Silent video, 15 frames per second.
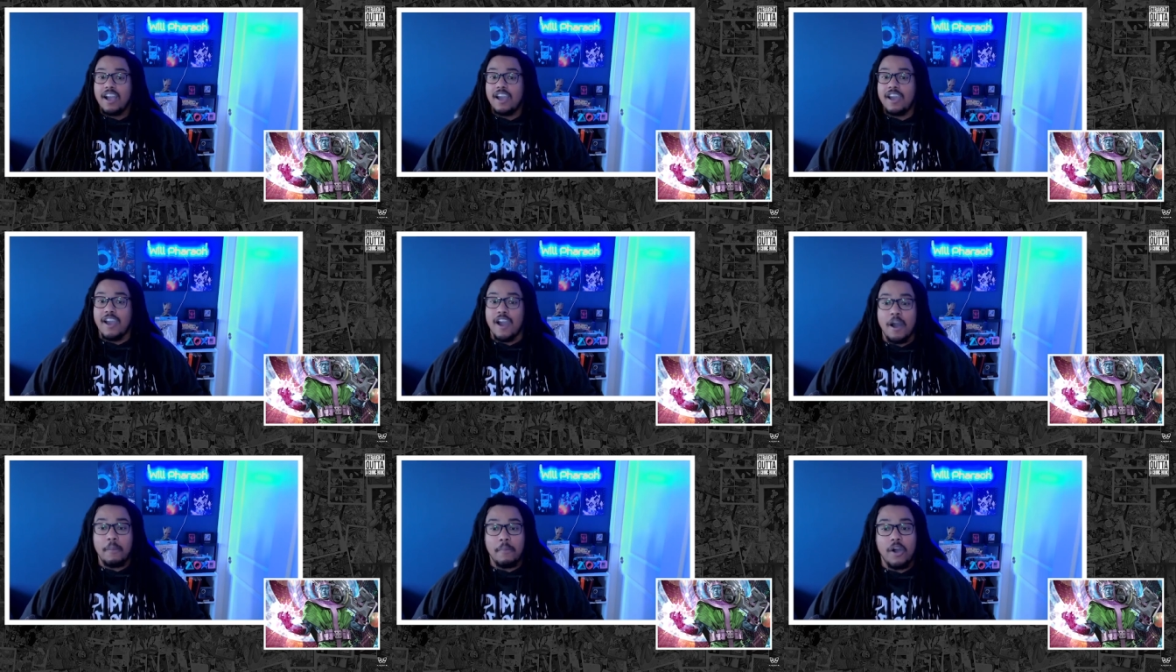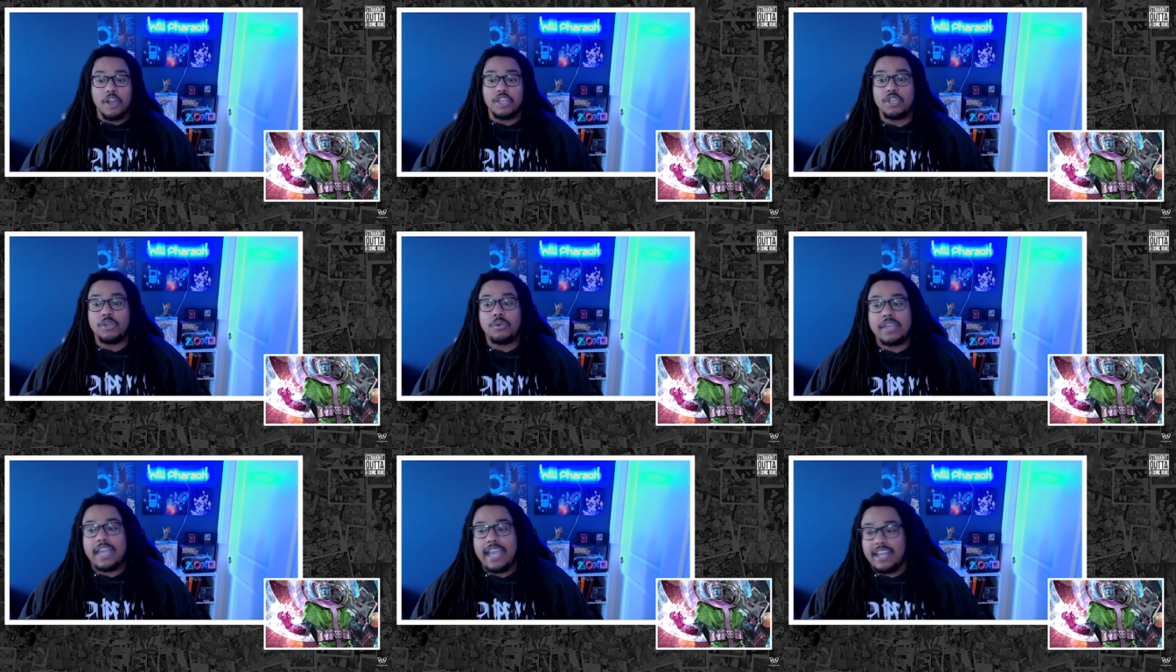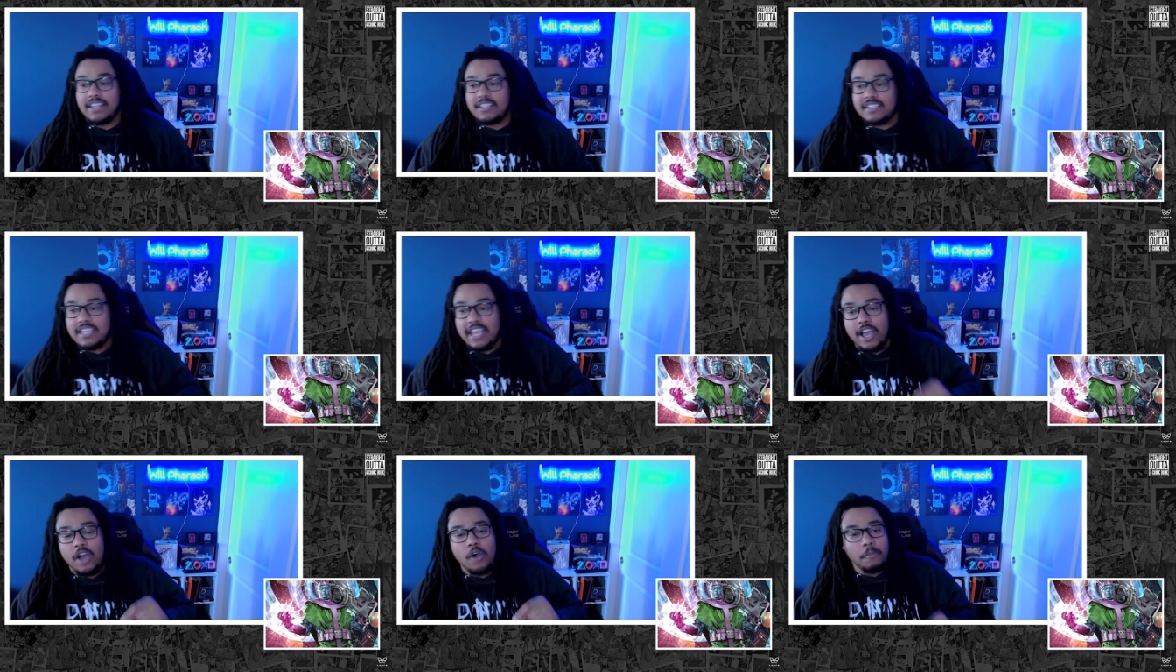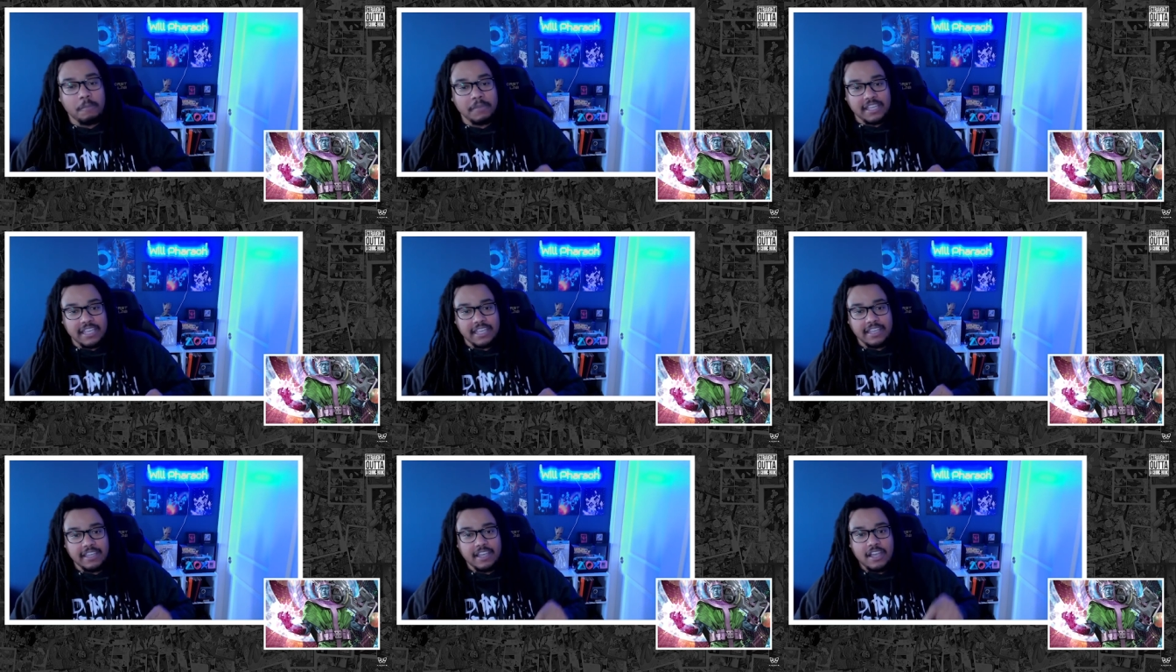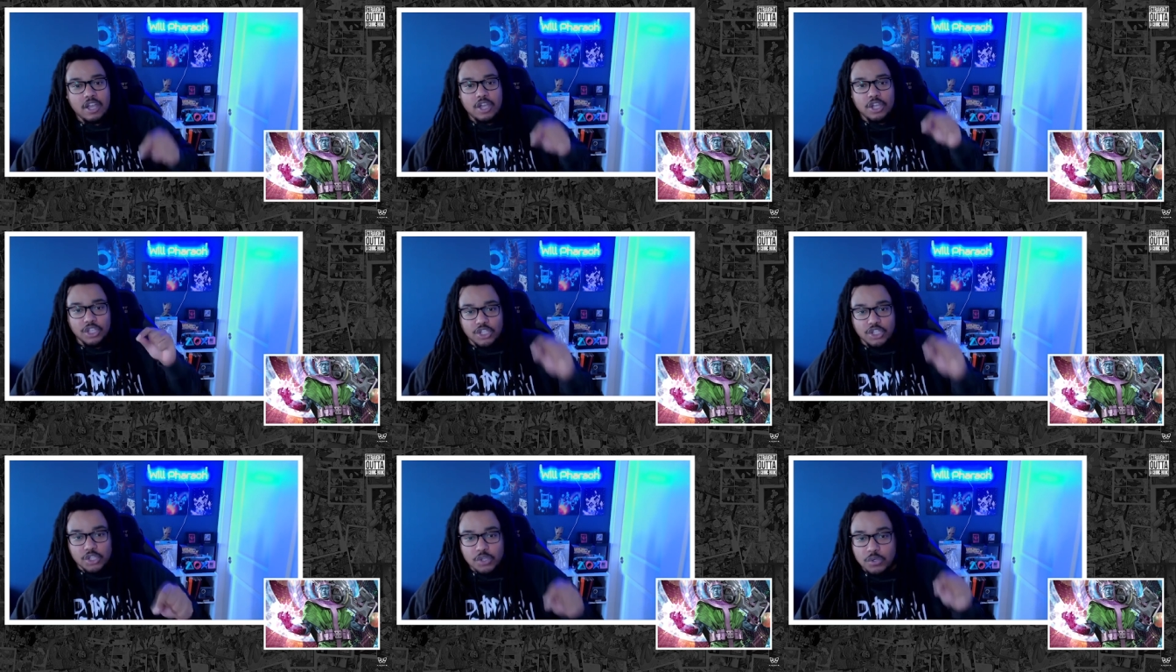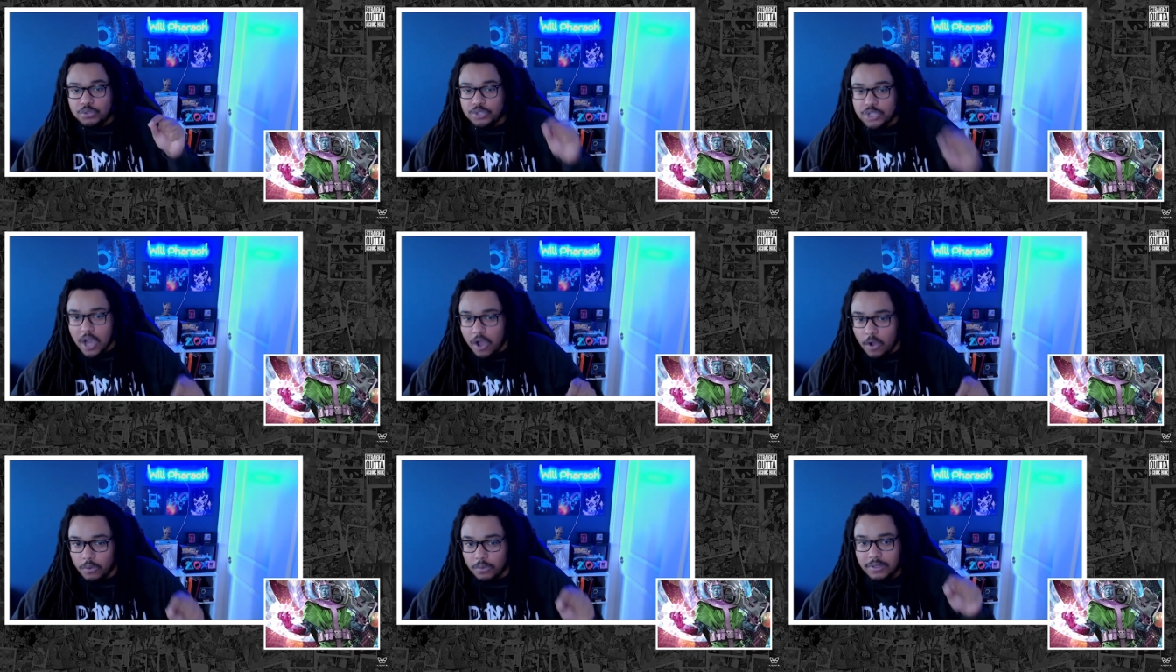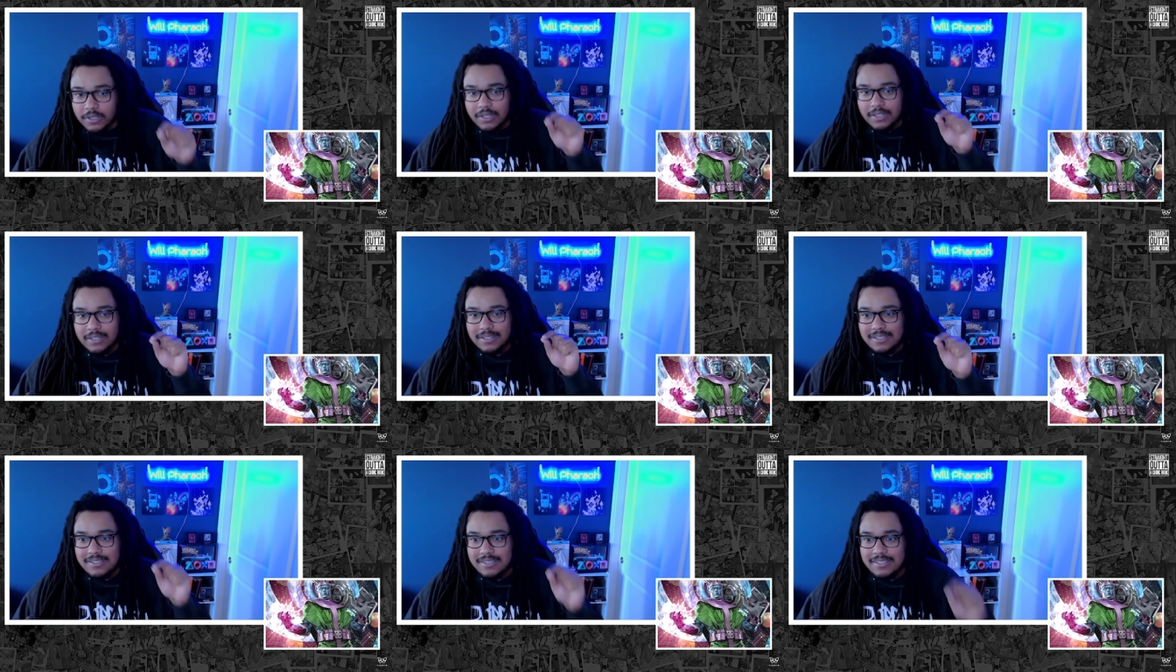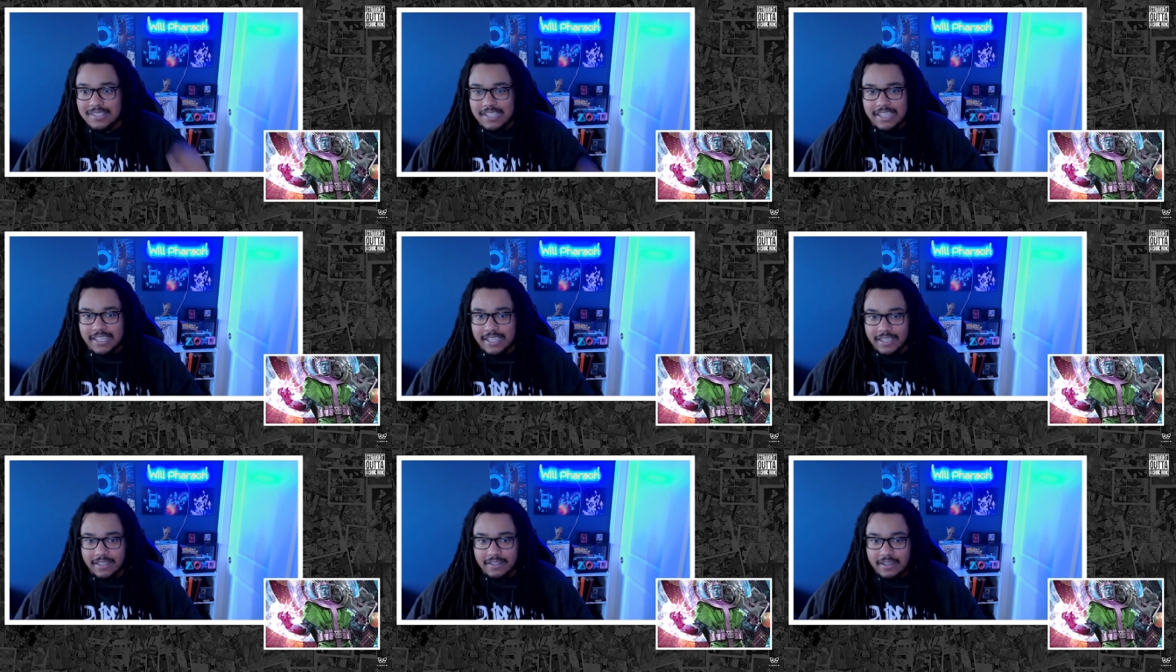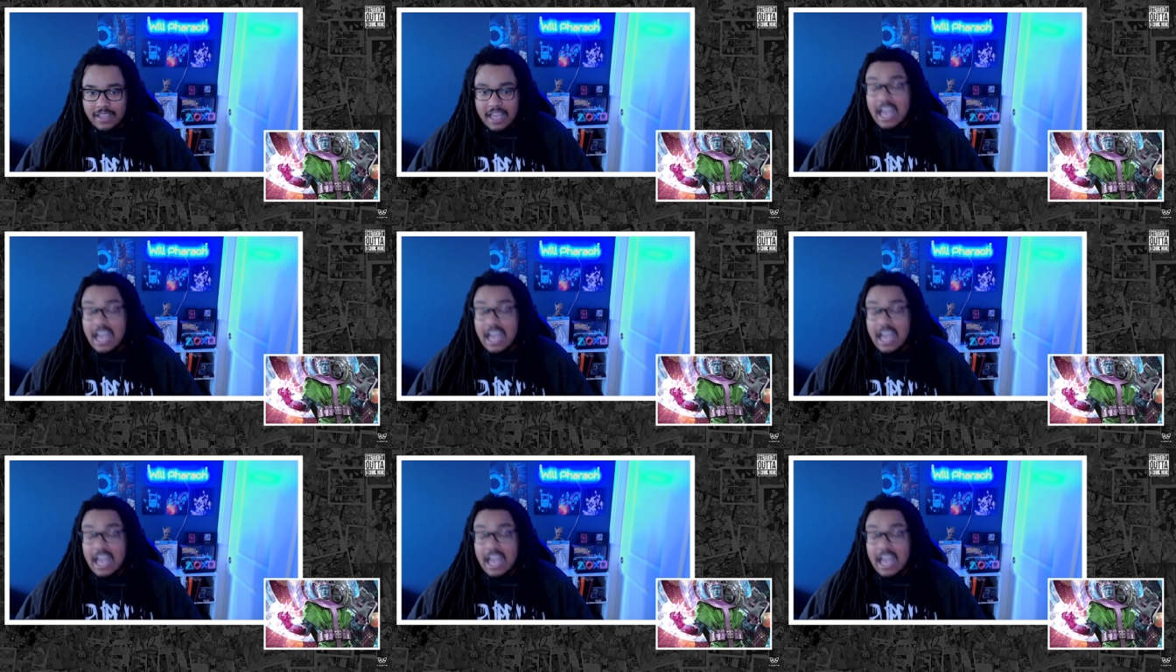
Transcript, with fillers: Come on. You can't tell me you don't see it.